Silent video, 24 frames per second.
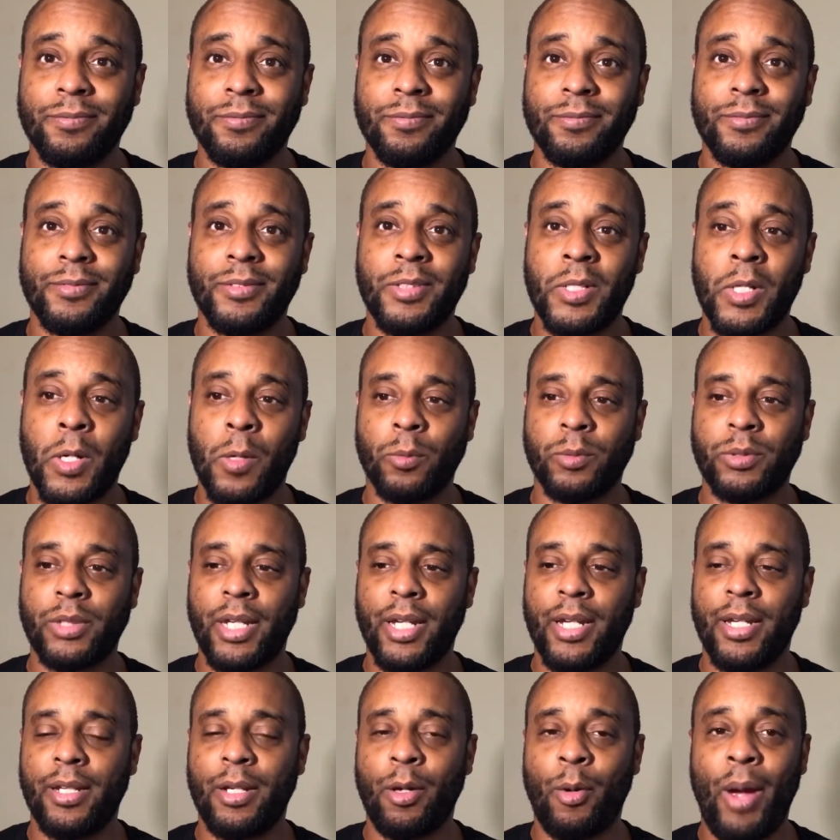You know what I'm
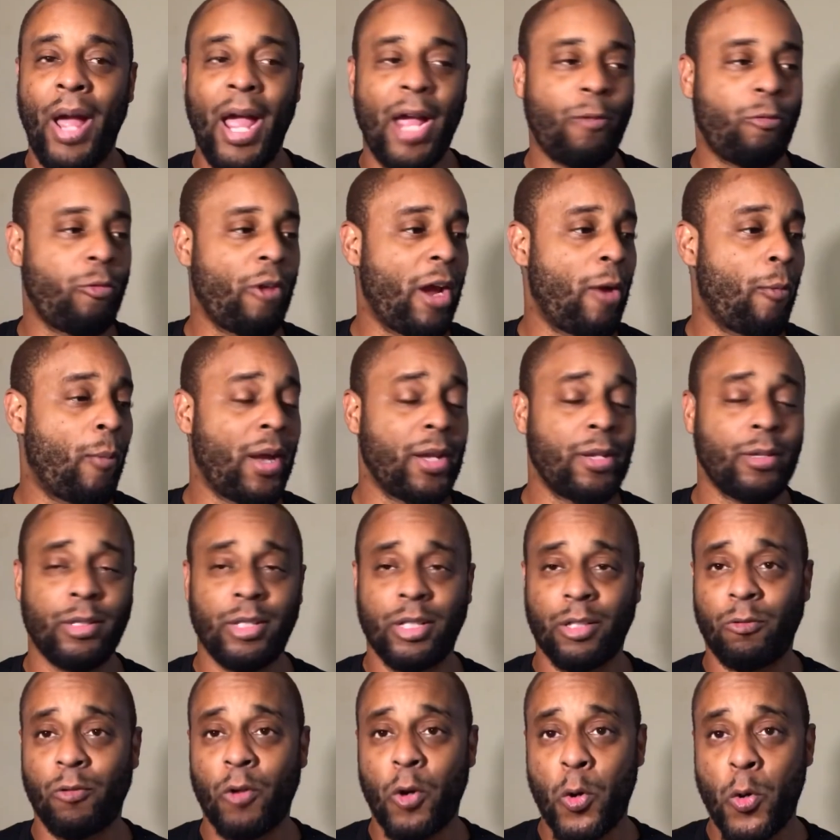saying? Don't act right while you look
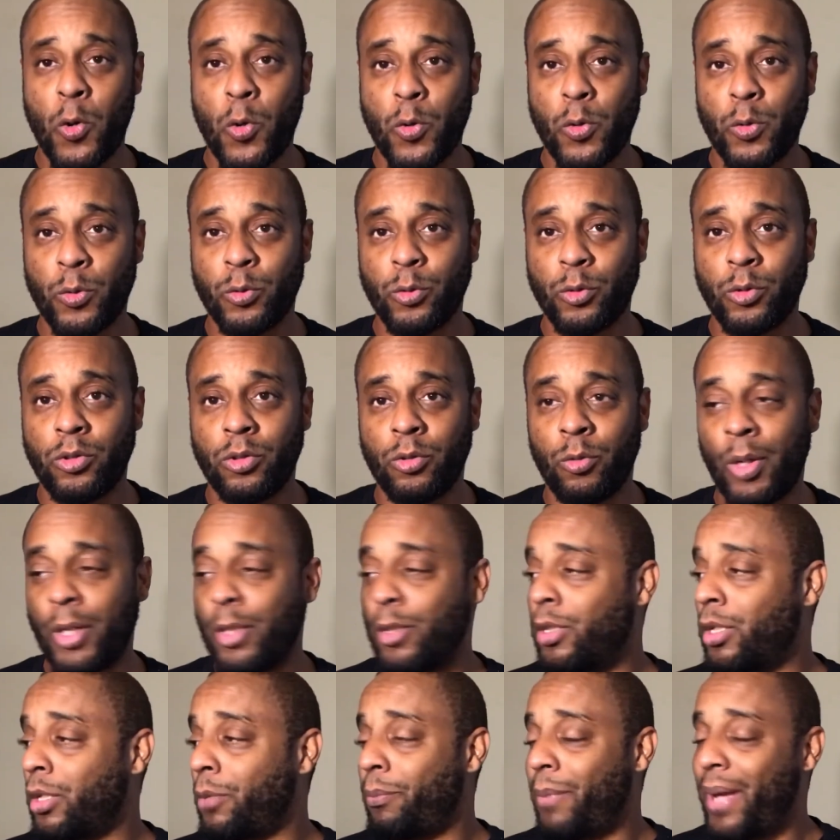wrong, while you
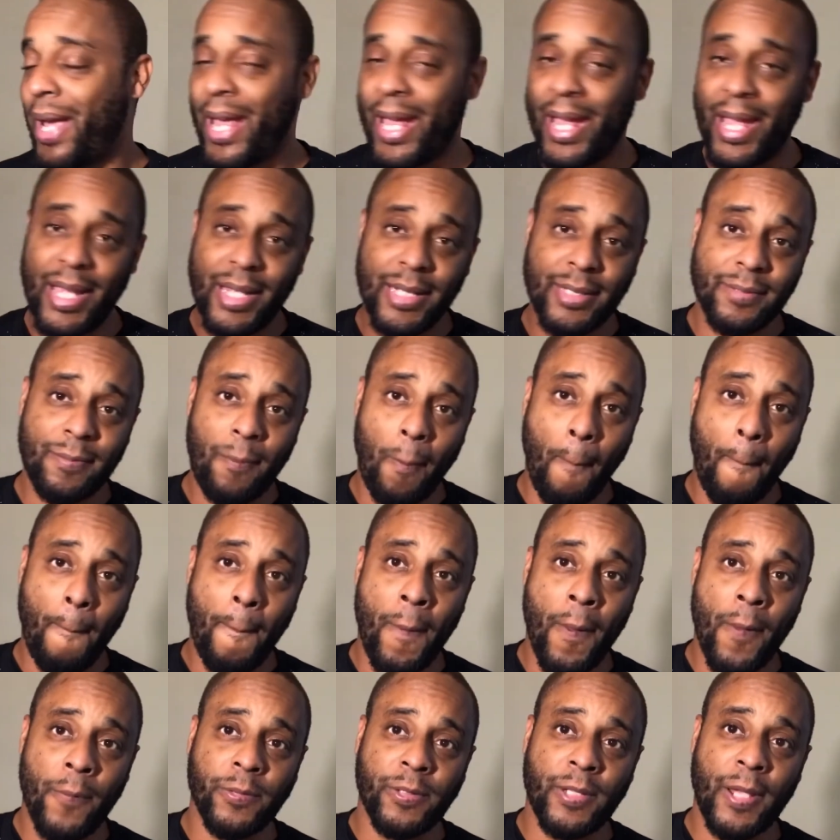look bad. You know what
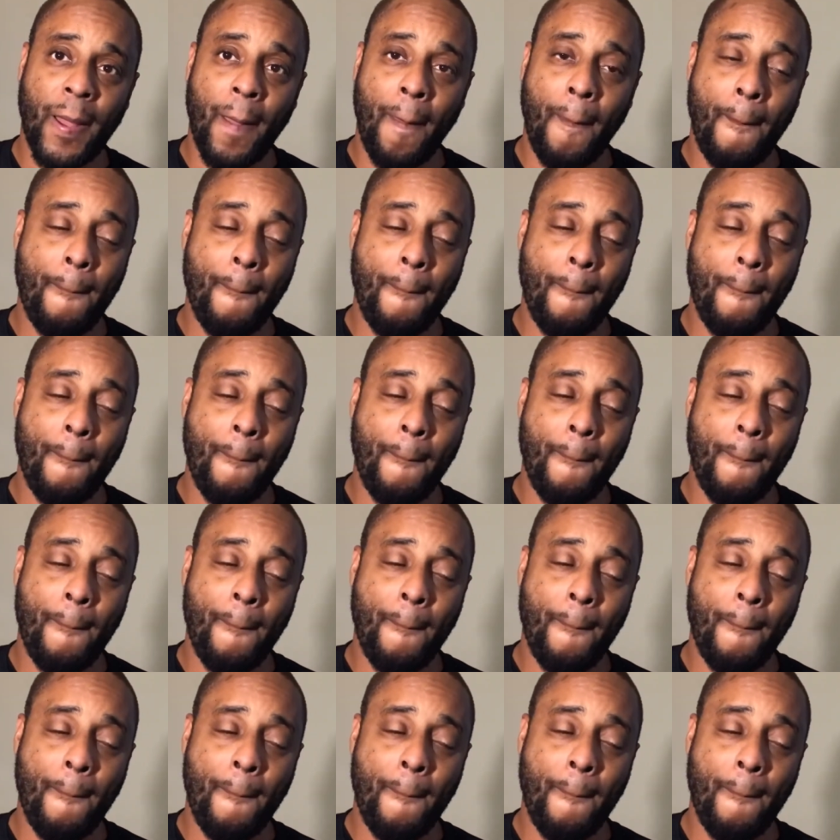I'm saying?